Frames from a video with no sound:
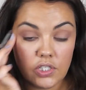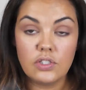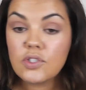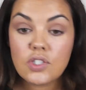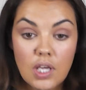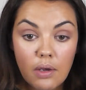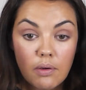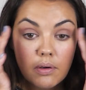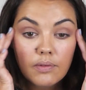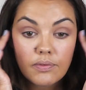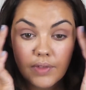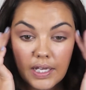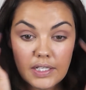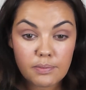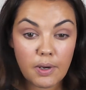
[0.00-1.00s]
So
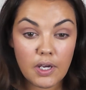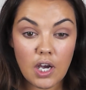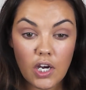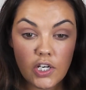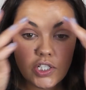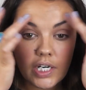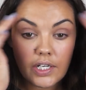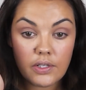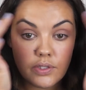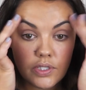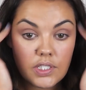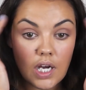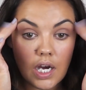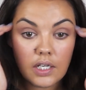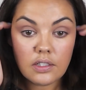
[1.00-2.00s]
that's my eyeshadows
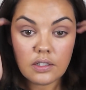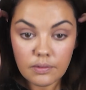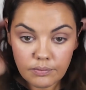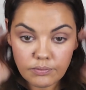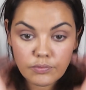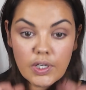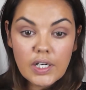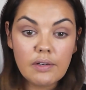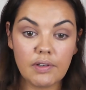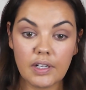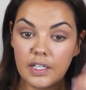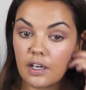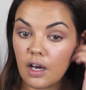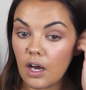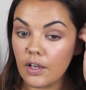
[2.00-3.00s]
done. Really,
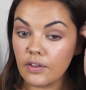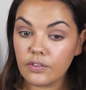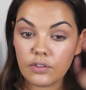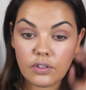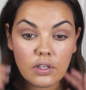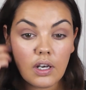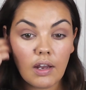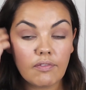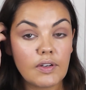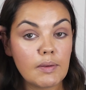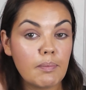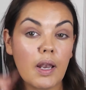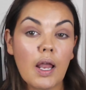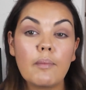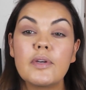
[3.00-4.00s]
really nice. Lovely
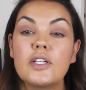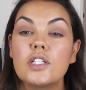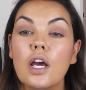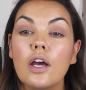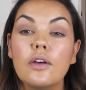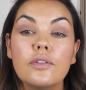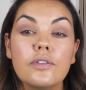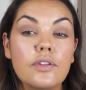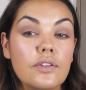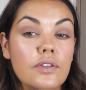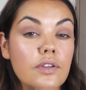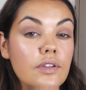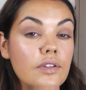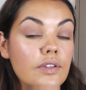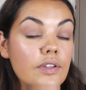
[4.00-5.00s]
plummy tones, as
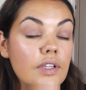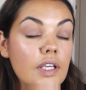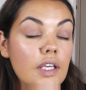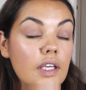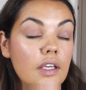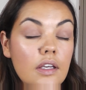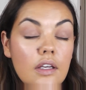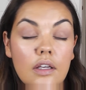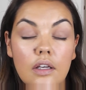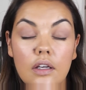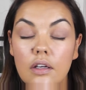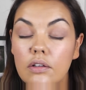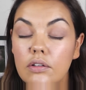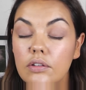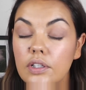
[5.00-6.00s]
you can see.
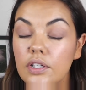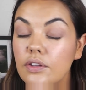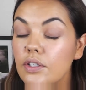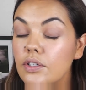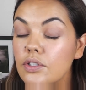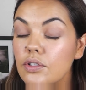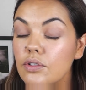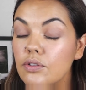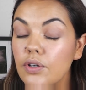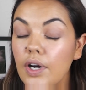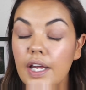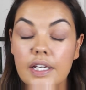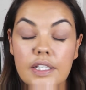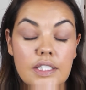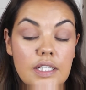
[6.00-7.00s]
Not anything too
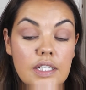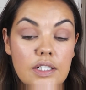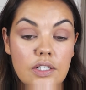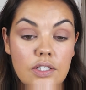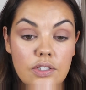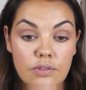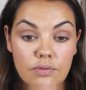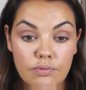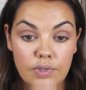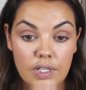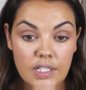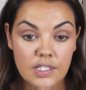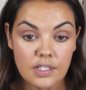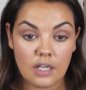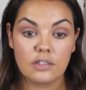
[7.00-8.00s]
crazy, just
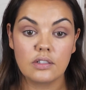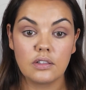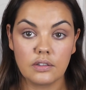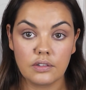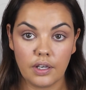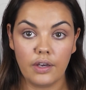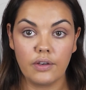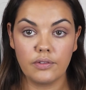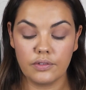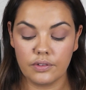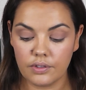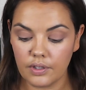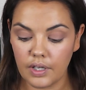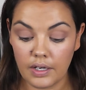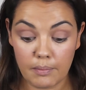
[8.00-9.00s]
really subtle
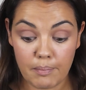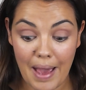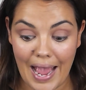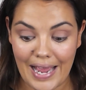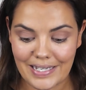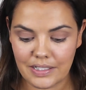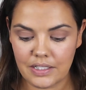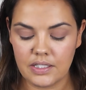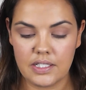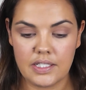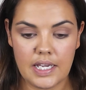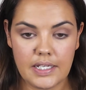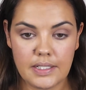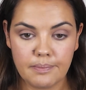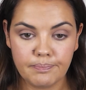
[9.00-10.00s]
tones and matte, as I
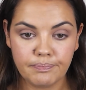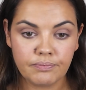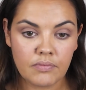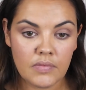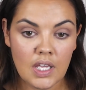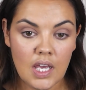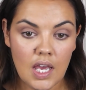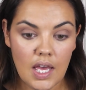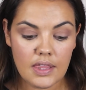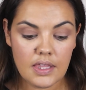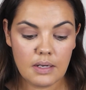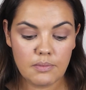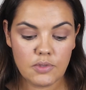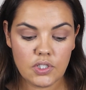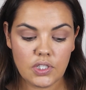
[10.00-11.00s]
said. And
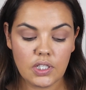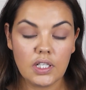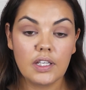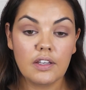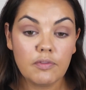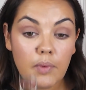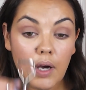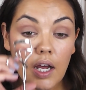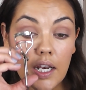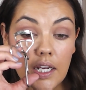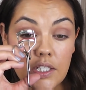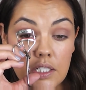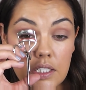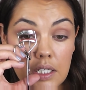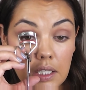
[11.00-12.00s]
then I'm just going to give my
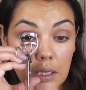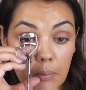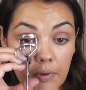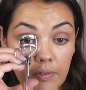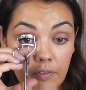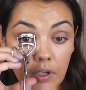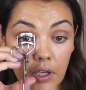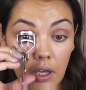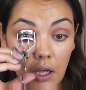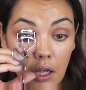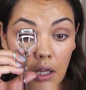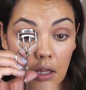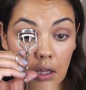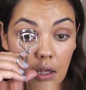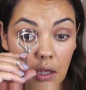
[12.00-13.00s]
eyelashes a little bit of a
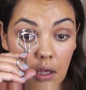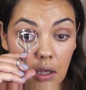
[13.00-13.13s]
curl.